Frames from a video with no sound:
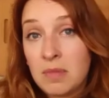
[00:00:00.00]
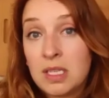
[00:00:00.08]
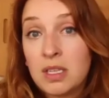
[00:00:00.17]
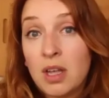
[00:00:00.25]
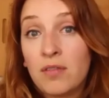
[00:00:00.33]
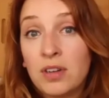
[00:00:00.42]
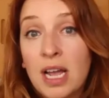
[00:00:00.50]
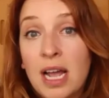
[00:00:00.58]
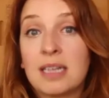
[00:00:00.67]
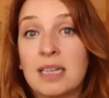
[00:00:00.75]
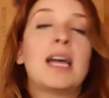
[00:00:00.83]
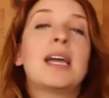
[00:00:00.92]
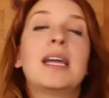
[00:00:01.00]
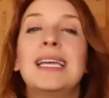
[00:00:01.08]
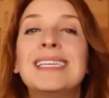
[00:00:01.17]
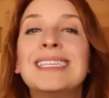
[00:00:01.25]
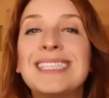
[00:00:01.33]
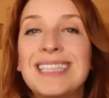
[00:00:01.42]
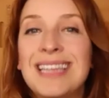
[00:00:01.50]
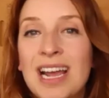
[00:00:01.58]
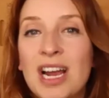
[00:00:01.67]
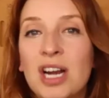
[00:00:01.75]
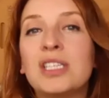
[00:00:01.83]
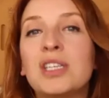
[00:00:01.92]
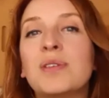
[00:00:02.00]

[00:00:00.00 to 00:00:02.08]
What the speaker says: sulfur dioxide is there to